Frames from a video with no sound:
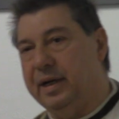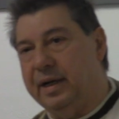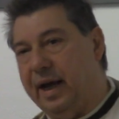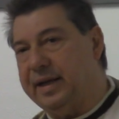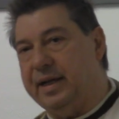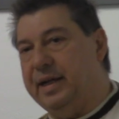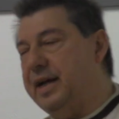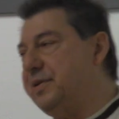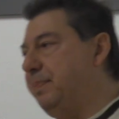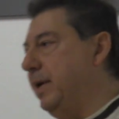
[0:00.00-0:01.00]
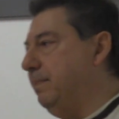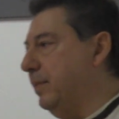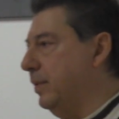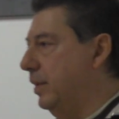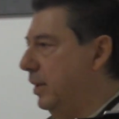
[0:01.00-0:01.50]
I can ask
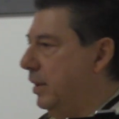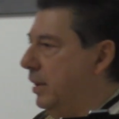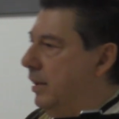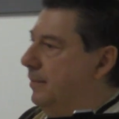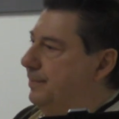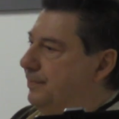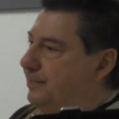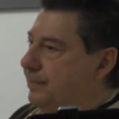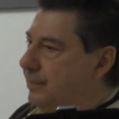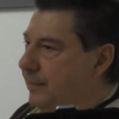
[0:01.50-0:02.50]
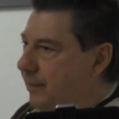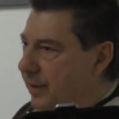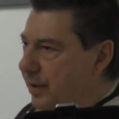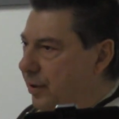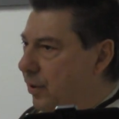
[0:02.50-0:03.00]
people,
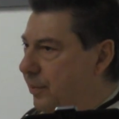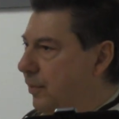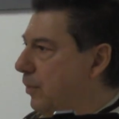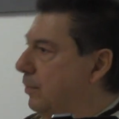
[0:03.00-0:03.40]
you know,